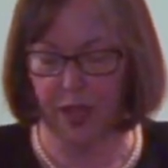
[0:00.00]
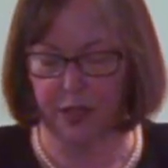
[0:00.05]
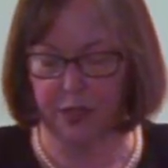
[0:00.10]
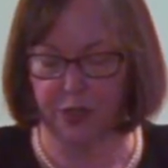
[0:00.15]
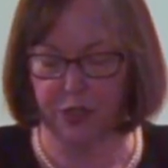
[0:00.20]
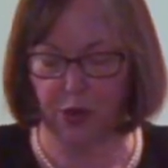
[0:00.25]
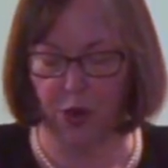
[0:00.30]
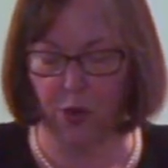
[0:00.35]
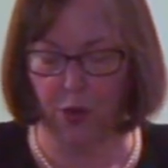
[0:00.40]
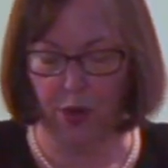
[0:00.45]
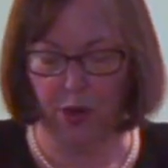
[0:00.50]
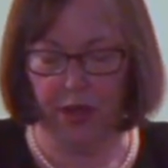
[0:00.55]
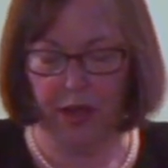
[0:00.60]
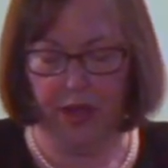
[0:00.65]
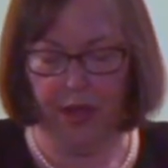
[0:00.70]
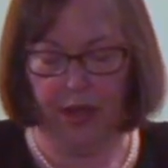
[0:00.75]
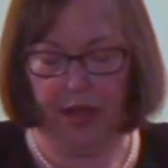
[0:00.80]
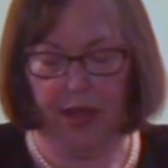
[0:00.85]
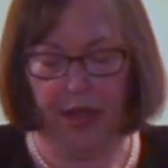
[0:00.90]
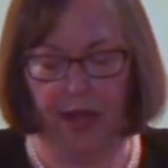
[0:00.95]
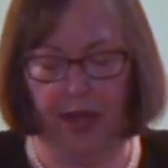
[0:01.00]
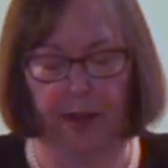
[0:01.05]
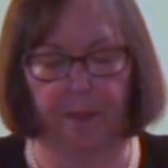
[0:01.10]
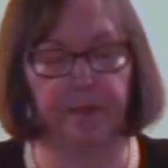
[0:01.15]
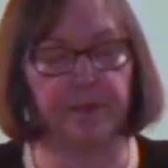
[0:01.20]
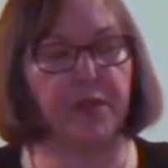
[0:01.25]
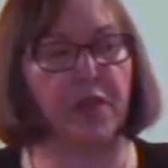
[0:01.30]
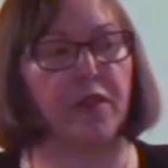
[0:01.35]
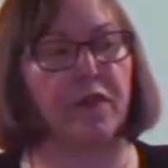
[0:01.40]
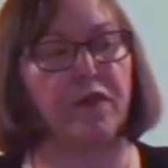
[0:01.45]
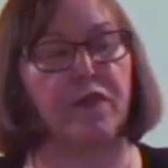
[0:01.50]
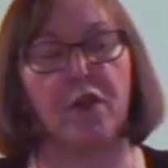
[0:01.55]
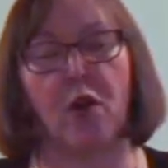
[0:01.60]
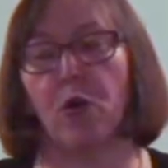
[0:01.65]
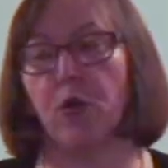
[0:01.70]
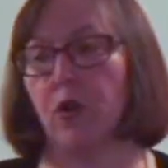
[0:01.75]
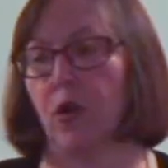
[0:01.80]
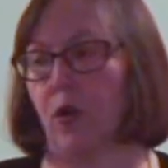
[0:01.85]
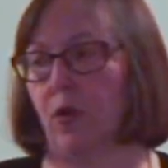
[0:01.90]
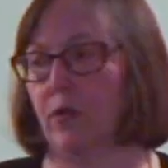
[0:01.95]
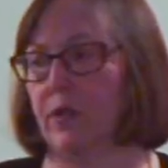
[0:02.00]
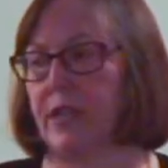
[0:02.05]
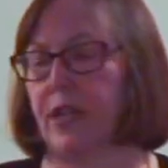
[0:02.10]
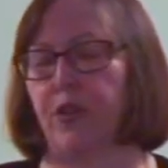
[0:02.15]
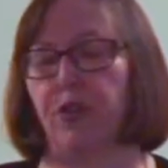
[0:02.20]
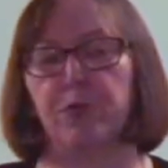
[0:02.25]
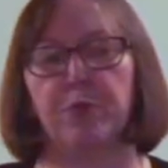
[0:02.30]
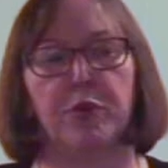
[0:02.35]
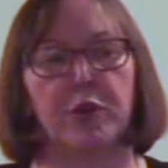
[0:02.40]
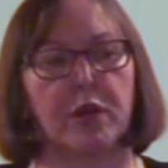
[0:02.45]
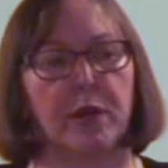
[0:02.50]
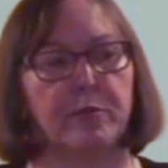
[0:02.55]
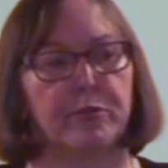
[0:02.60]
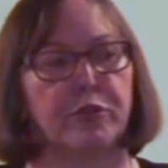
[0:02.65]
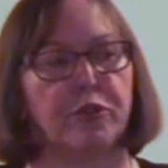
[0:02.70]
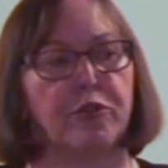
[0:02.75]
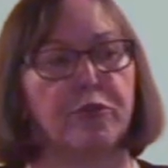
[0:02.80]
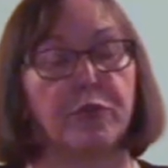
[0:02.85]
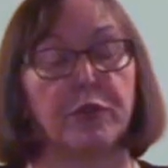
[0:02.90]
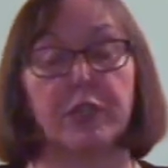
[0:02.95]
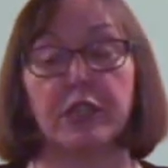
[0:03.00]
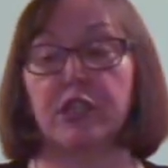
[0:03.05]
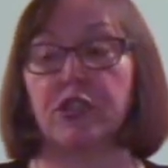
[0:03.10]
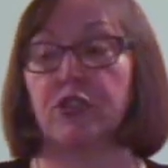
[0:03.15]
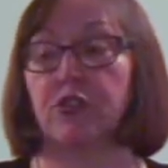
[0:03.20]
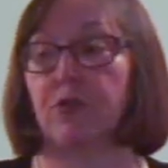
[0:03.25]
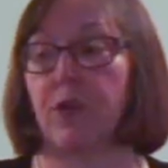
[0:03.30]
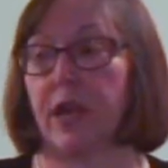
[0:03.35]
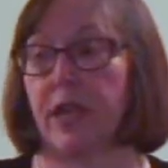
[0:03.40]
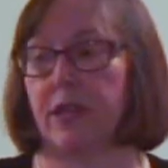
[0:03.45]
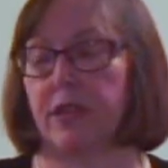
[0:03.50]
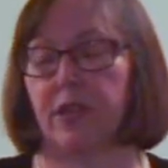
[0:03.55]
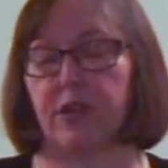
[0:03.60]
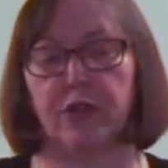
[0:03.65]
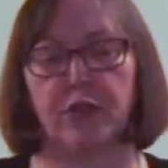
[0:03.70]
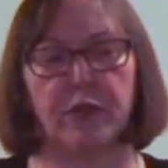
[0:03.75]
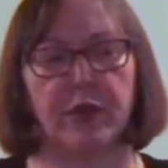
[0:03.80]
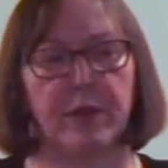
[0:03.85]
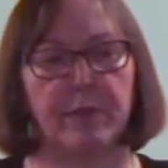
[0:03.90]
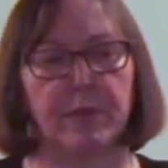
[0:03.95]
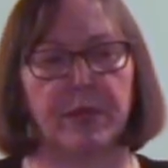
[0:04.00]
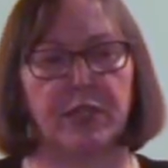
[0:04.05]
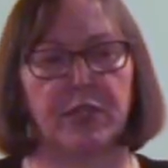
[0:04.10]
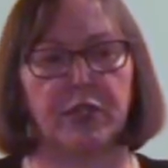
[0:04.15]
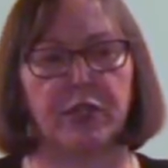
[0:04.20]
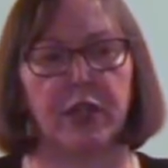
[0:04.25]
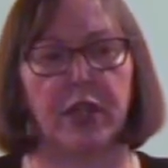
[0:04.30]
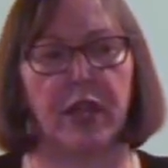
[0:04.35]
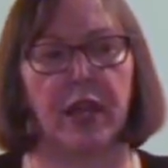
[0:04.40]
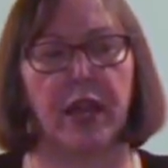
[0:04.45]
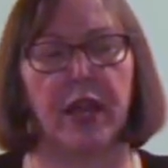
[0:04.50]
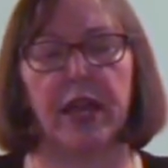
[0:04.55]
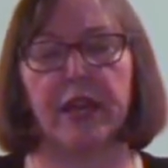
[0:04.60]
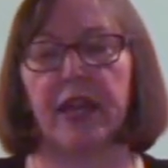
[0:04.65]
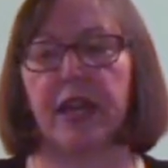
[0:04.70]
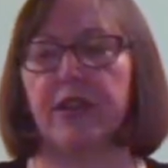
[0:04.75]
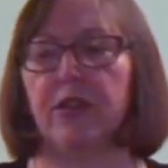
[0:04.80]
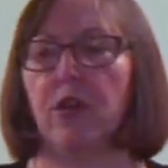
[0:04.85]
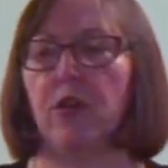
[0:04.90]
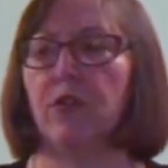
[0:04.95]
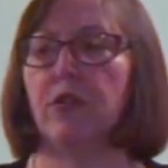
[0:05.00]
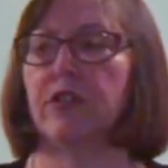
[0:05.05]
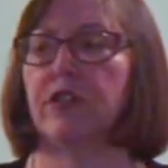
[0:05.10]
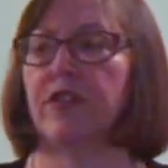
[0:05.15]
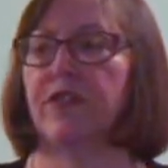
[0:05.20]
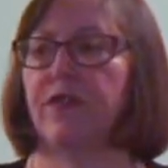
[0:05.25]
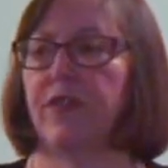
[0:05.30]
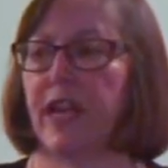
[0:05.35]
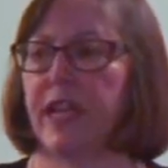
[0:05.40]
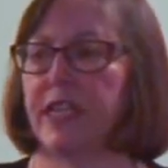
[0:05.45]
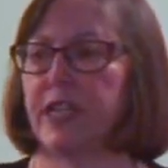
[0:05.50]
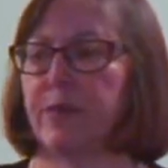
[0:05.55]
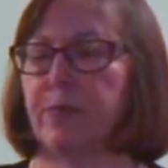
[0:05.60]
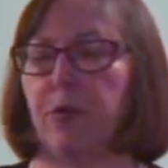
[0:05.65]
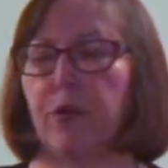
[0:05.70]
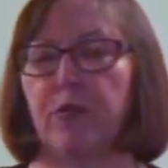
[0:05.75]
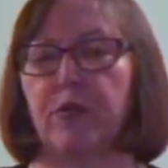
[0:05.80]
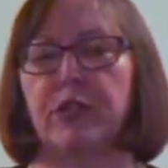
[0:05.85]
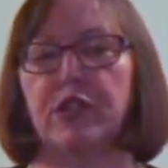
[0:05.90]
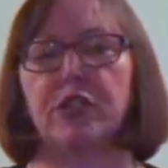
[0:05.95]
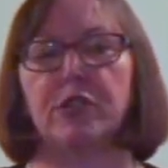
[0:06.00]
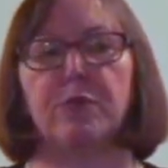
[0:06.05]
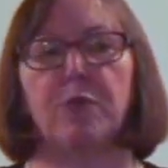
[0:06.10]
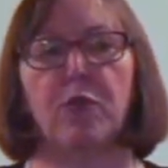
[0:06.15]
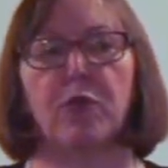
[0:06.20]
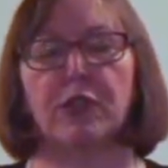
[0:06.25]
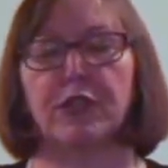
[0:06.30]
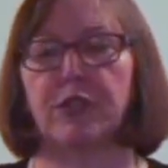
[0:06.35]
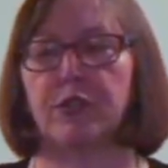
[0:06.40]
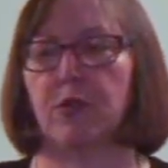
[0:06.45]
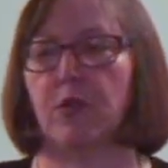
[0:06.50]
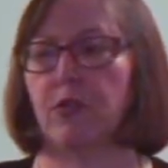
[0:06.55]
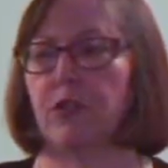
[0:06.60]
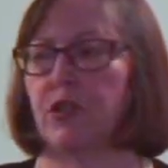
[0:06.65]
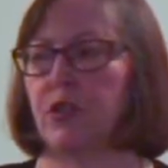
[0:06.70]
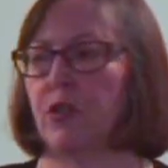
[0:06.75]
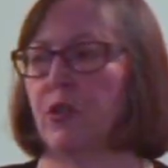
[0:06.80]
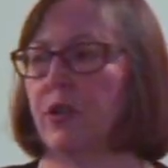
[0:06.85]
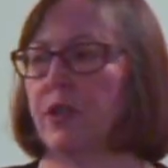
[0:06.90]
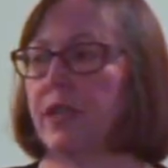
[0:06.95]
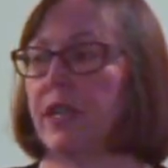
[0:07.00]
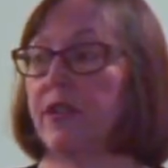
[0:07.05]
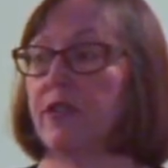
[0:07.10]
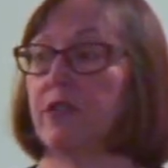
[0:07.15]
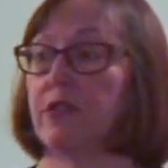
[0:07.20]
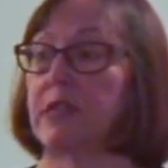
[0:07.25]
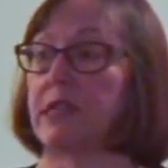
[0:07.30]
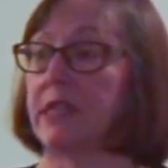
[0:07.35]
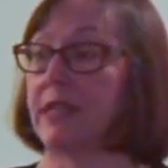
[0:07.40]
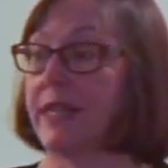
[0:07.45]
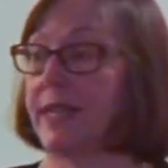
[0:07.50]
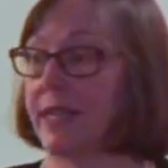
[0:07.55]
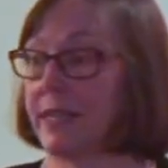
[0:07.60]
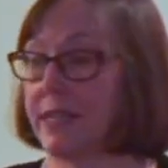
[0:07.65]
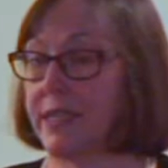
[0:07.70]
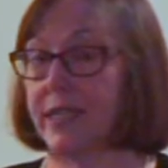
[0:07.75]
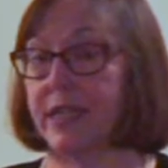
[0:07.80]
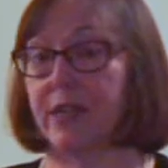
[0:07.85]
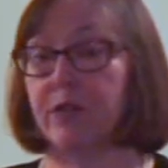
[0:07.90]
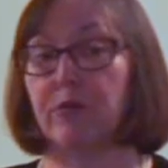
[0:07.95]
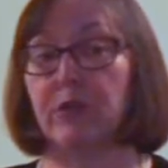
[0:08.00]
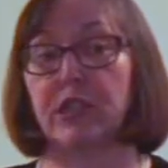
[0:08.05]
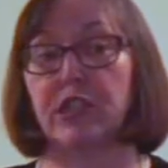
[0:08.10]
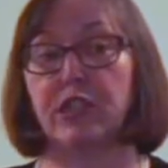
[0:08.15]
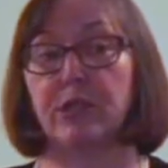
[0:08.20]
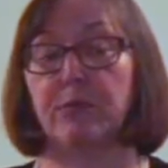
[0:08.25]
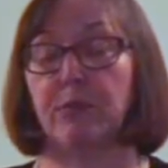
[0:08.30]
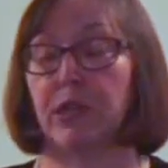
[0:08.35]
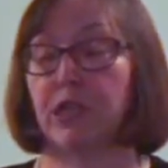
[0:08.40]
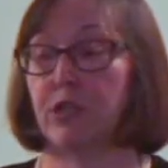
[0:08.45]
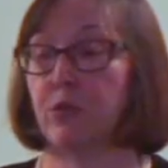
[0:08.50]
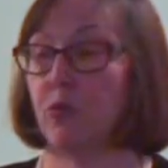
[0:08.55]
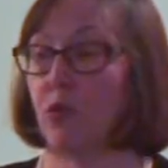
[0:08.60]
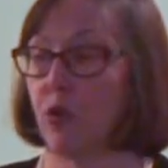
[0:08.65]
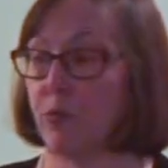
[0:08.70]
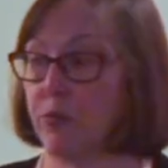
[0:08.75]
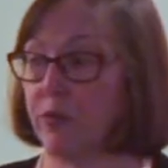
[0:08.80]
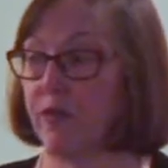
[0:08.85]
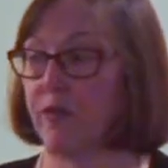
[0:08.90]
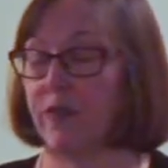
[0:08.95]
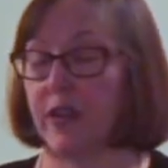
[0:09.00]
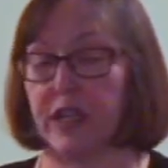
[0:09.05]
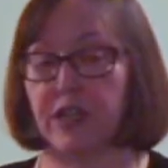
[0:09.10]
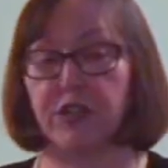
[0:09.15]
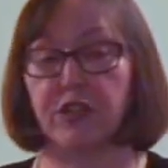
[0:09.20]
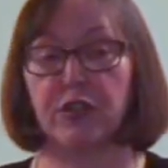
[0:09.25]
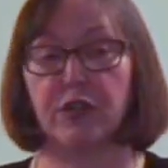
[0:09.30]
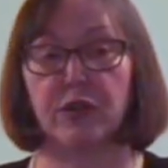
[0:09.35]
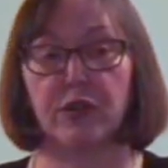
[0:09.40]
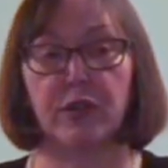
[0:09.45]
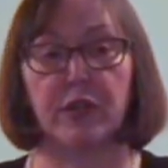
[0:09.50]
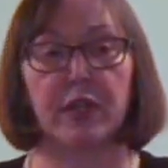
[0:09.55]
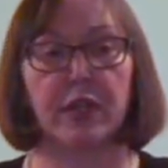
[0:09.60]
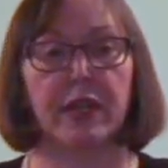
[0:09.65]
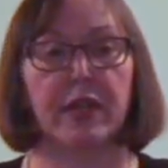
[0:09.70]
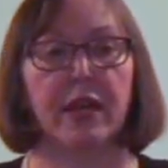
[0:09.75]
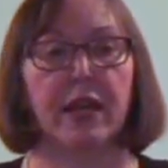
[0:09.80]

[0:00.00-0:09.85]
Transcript: So um, photos that you put up should really strengthen your image. And I know there's Facebook, which is more social, and then there's LinkedIn, which is much more professional.